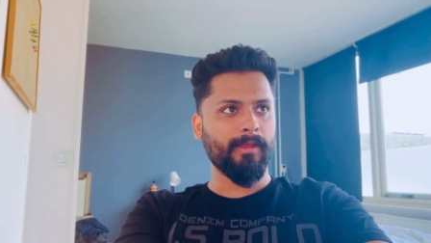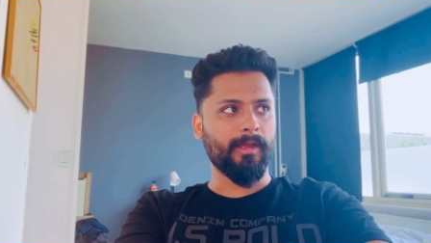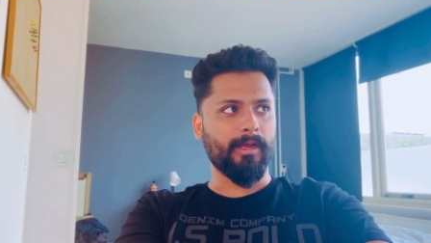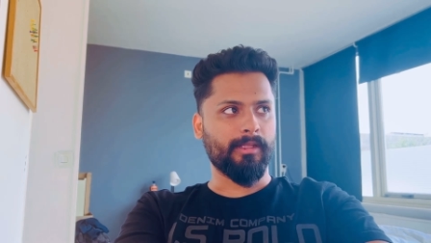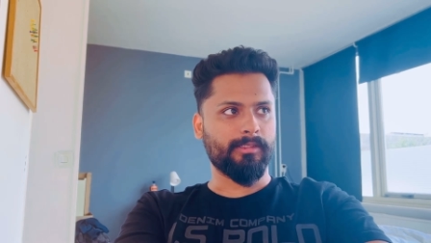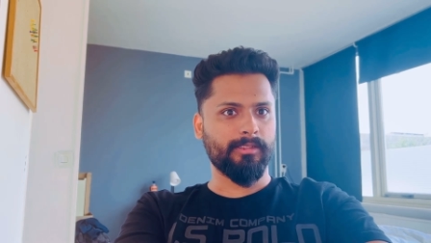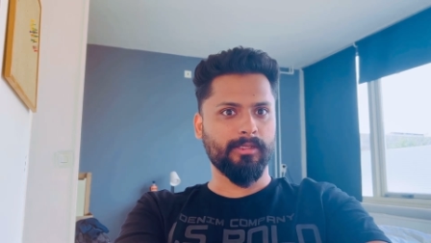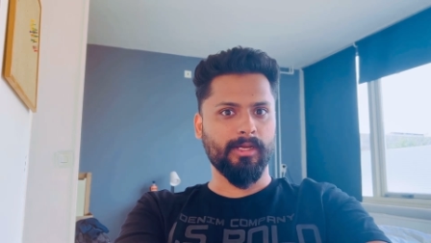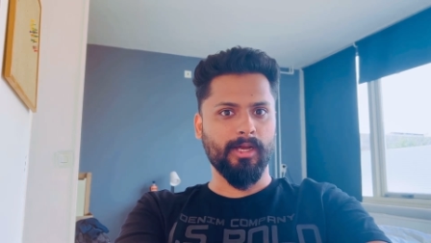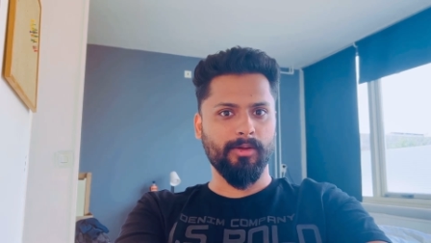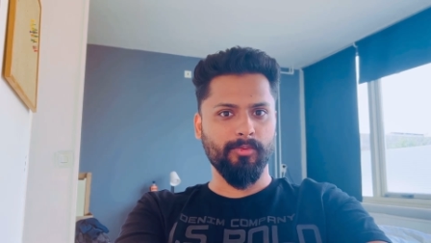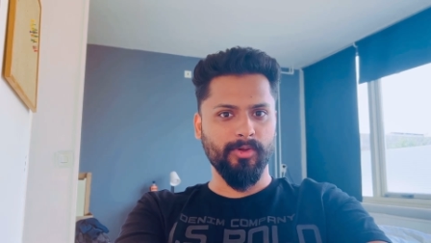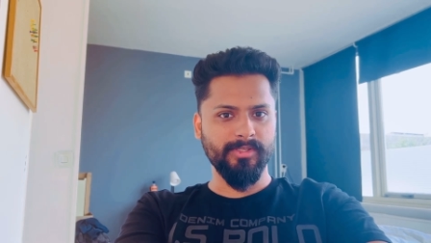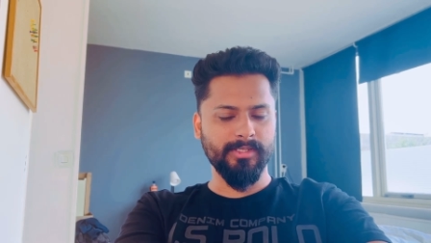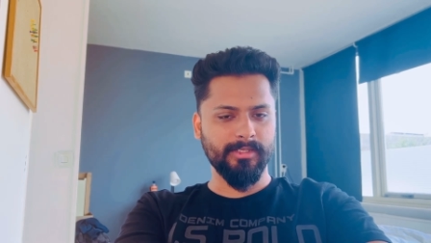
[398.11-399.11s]

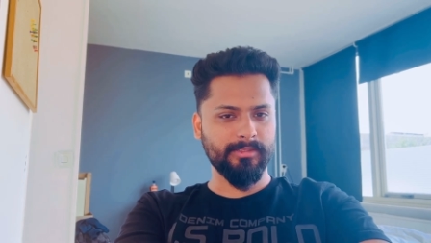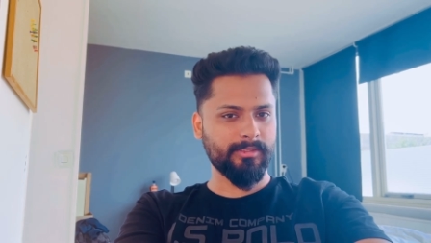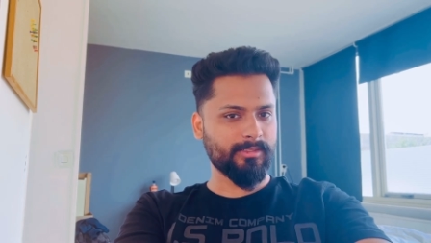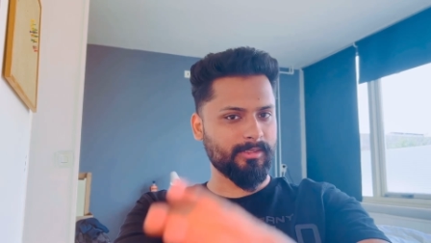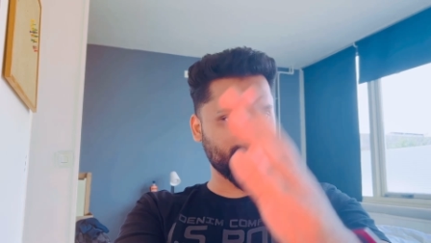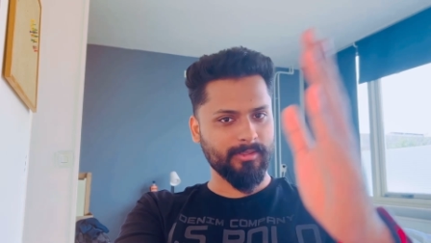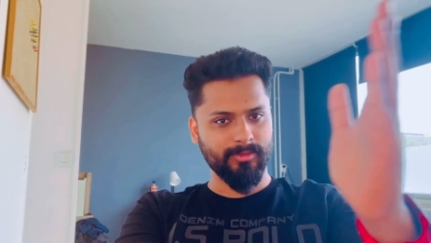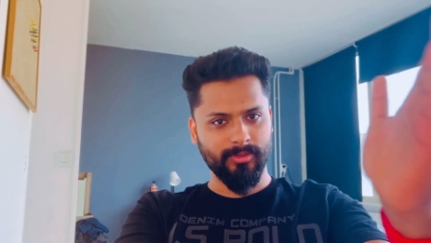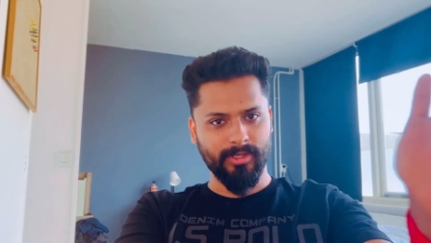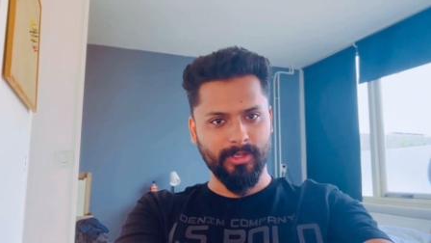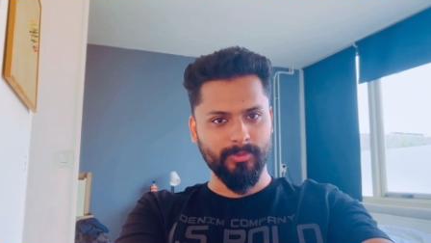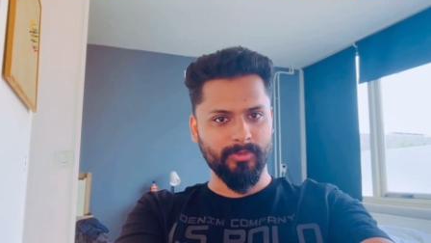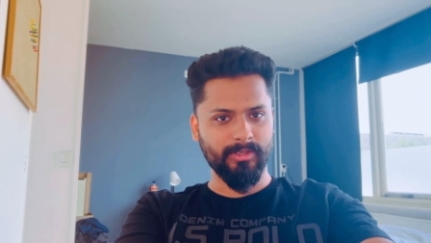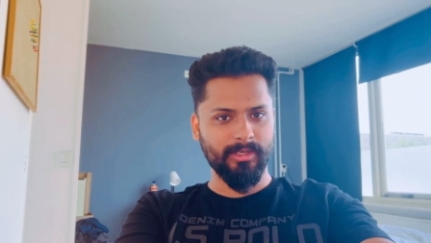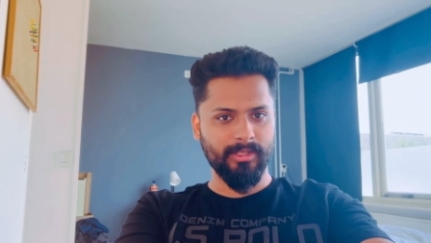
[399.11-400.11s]
Voice at the oral
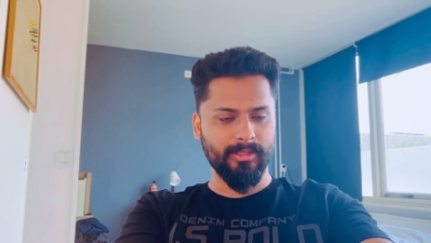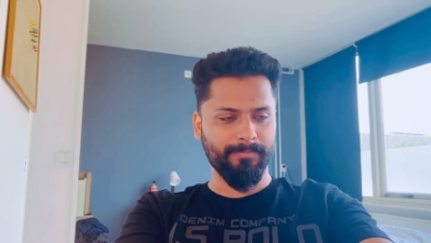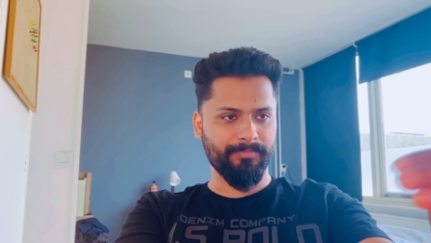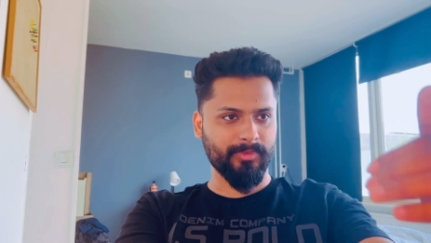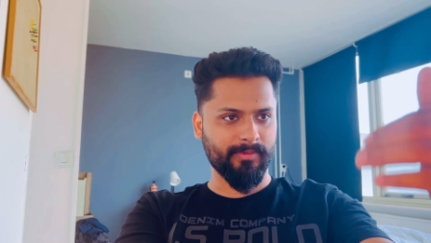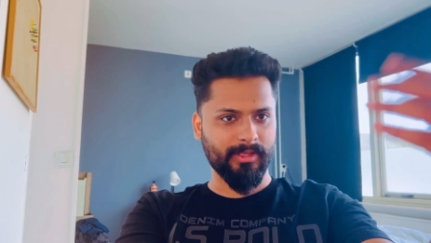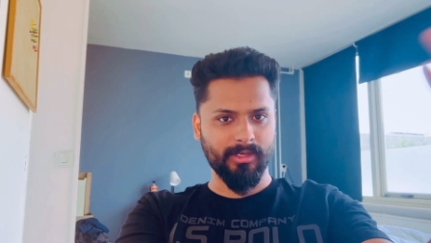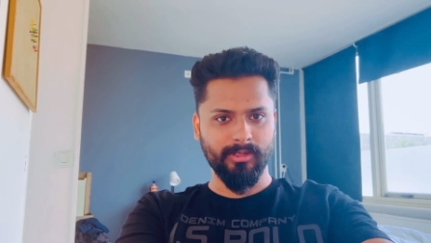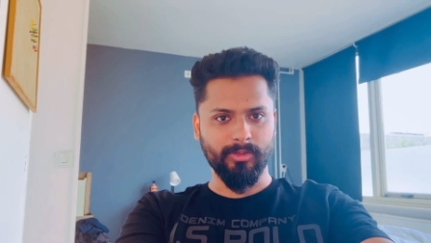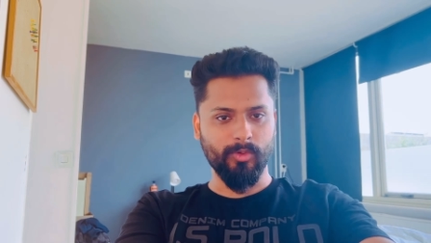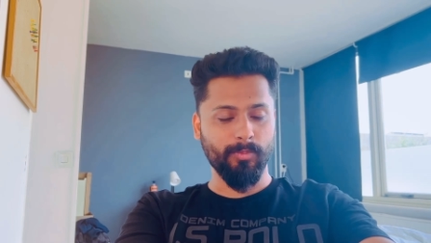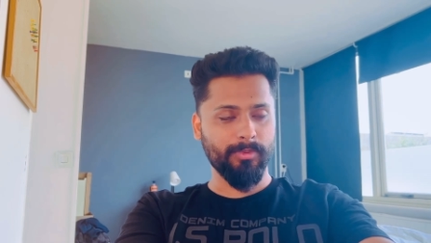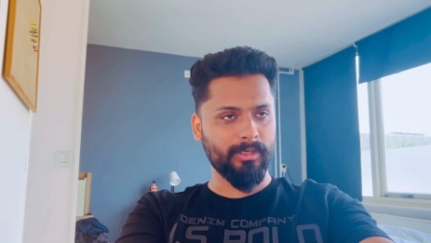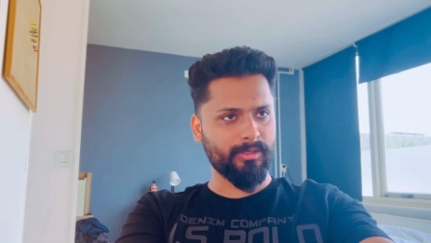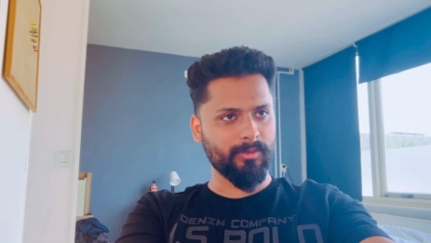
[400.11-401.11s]
Gondalium, where I
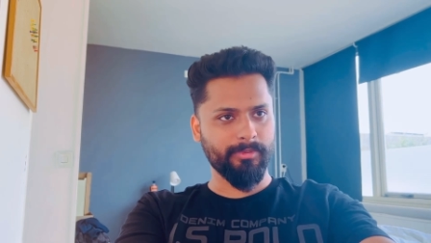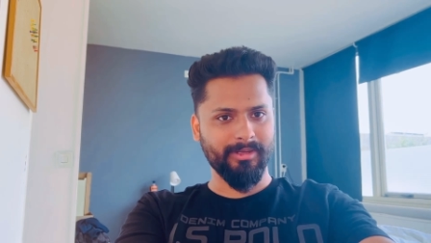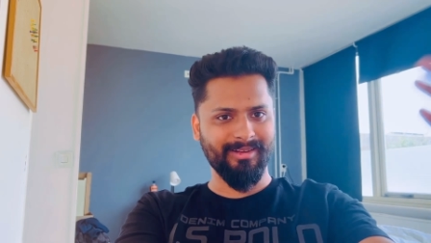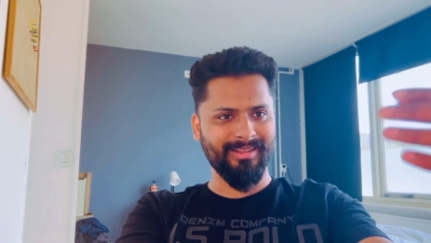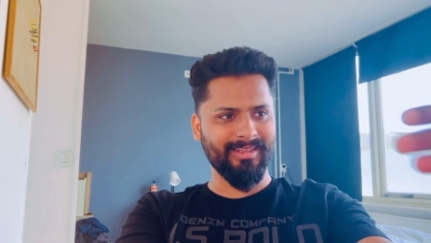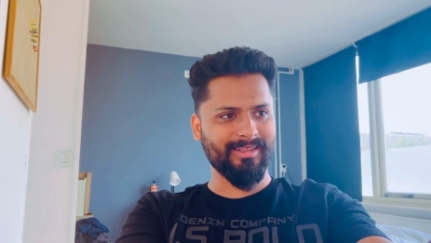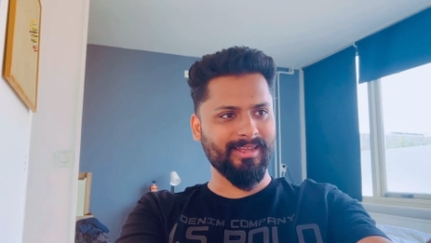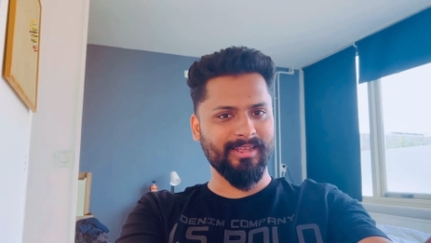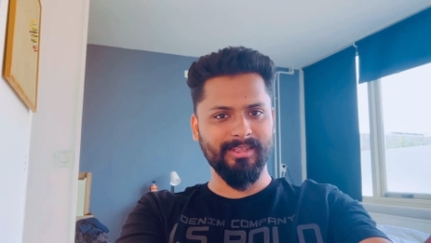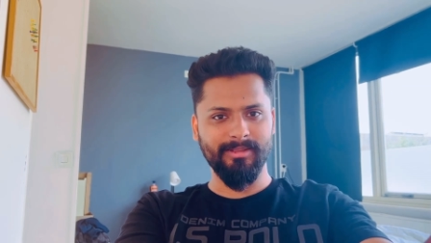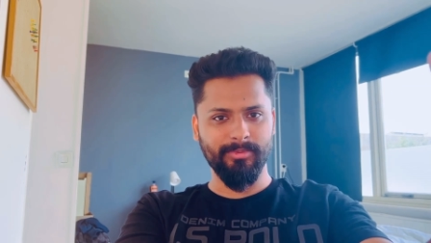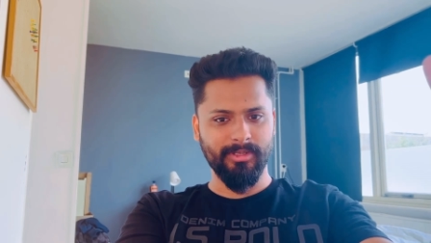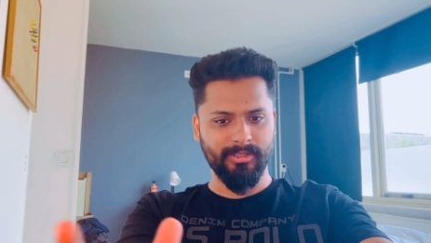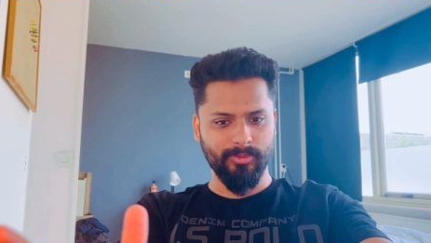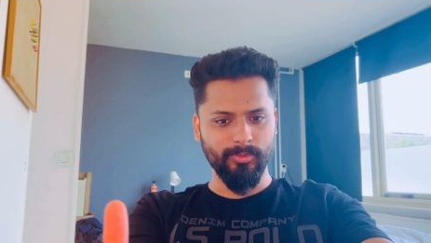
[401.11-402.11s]
group lit up in a leak,
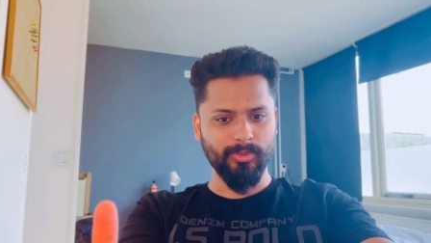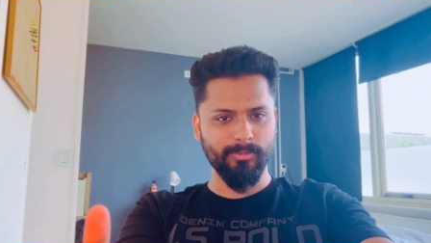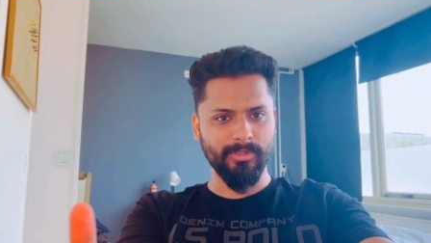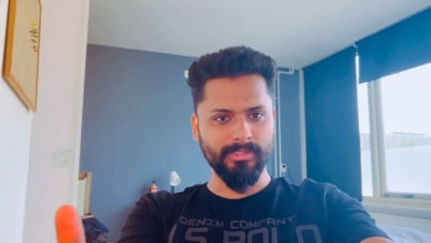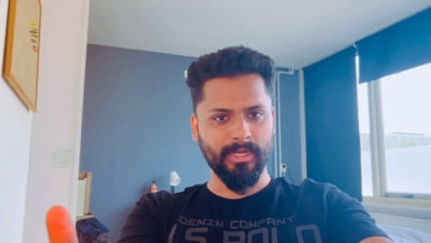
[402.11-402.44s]
YouTubers,